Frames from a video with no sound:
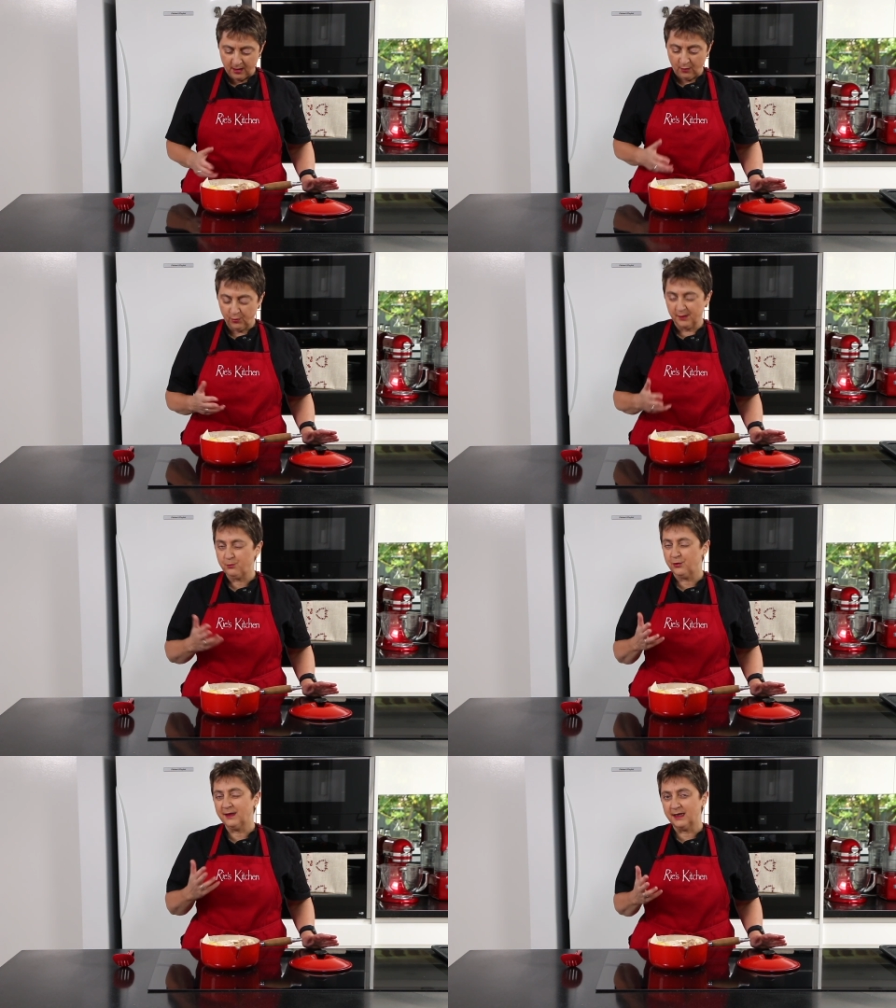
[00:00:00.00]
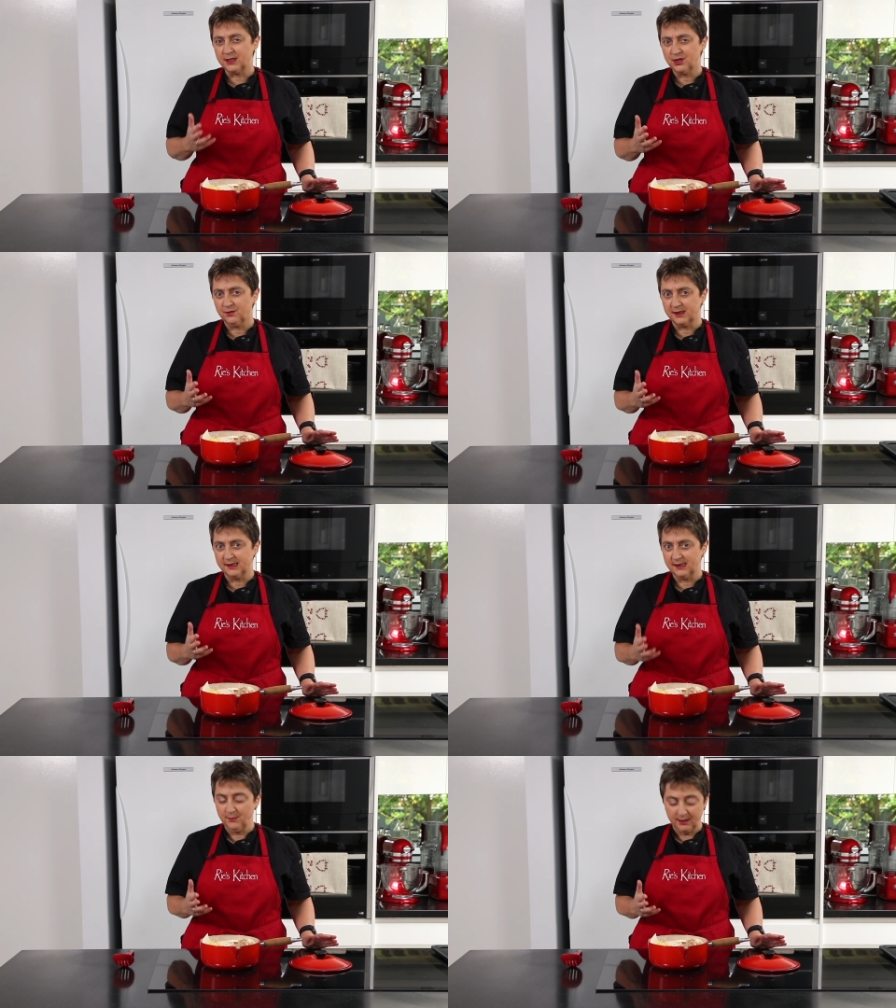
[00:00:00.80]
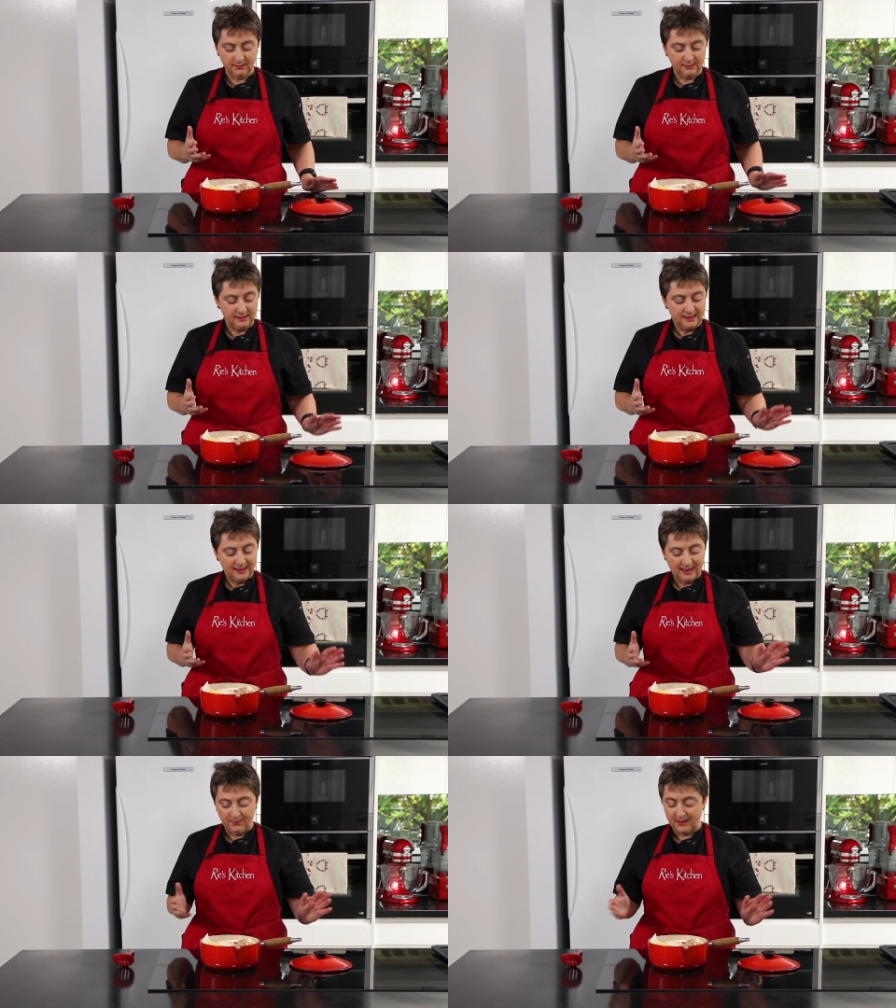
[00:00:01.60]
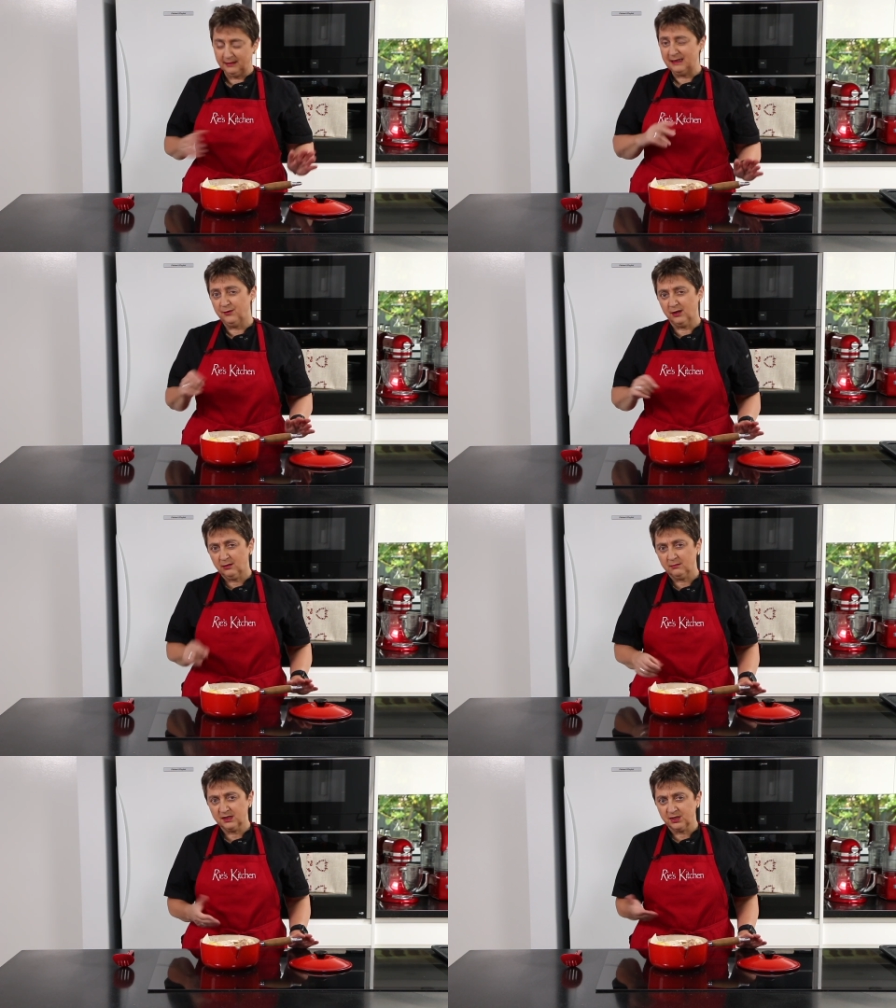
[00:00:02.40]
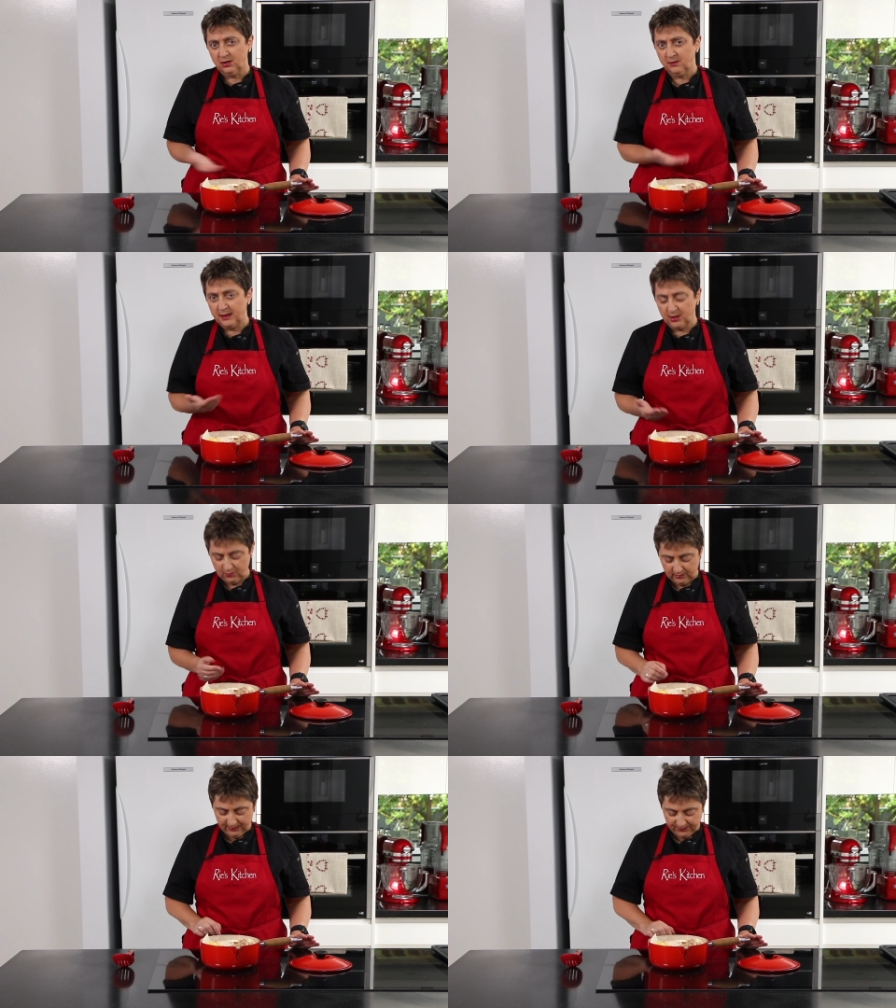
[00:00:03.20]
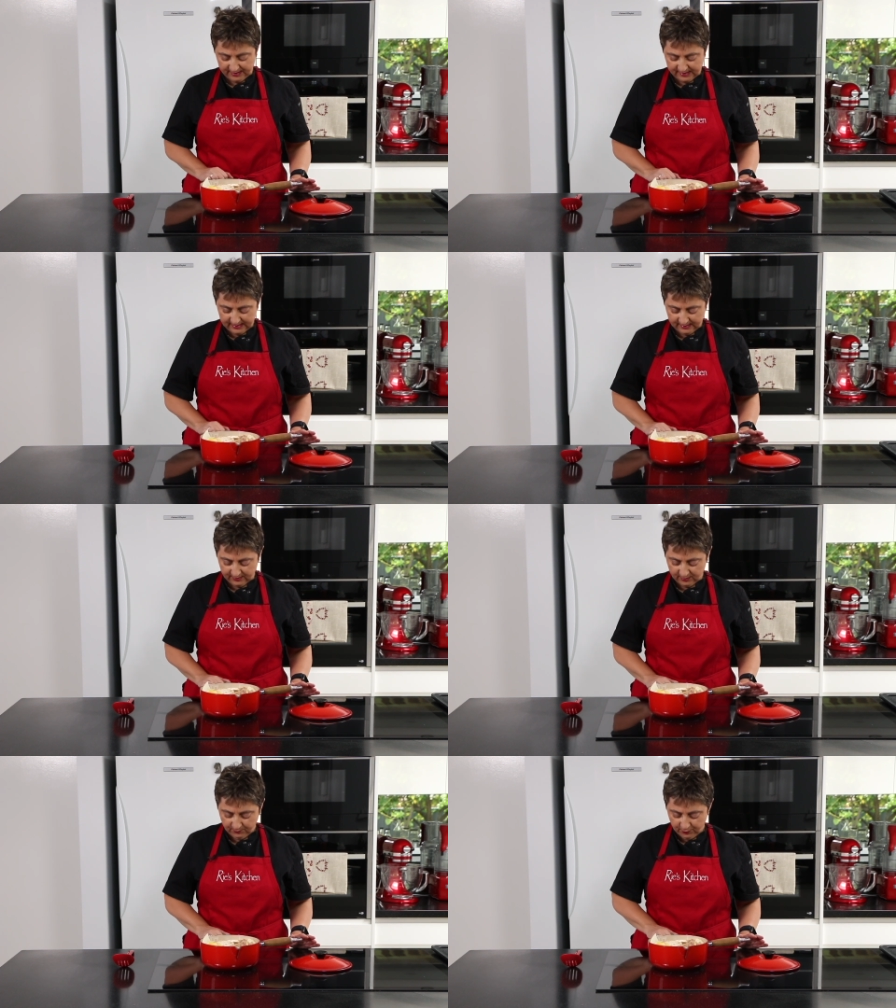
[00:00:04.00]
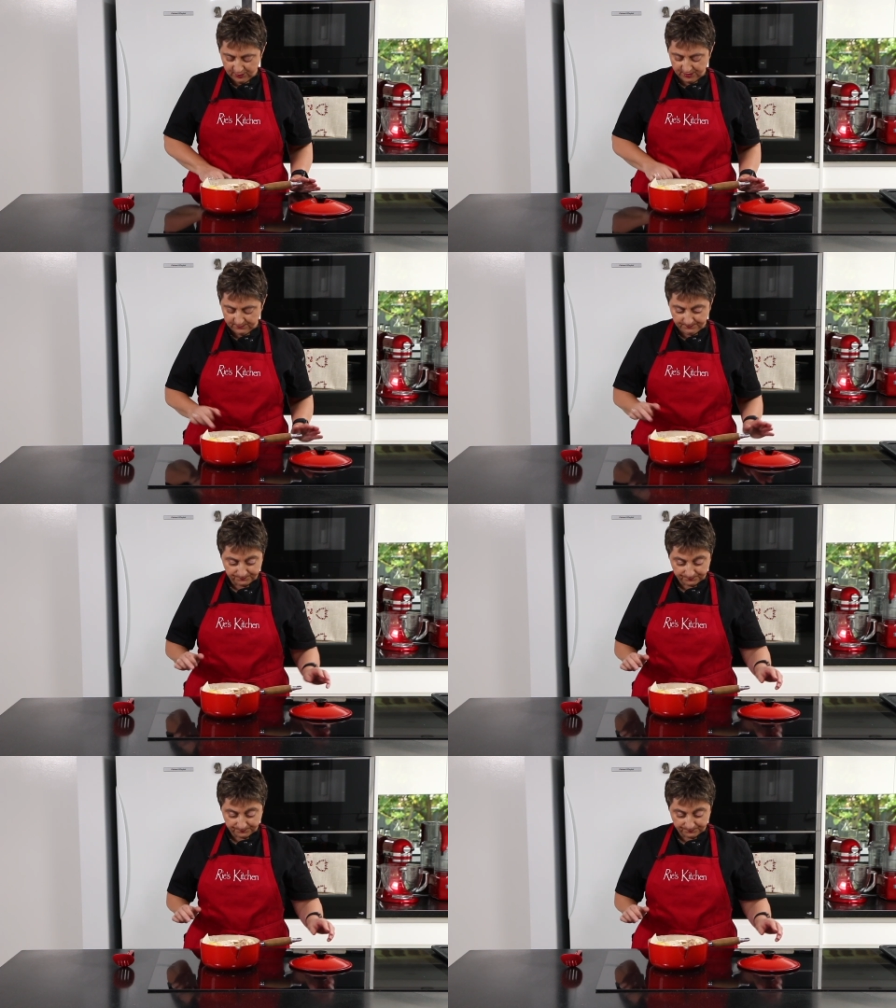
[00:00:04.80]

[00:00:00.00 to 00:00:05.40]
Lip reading: I want to bring that to a simmer and then give it a stir to make sure nothing's stuck at the bottom,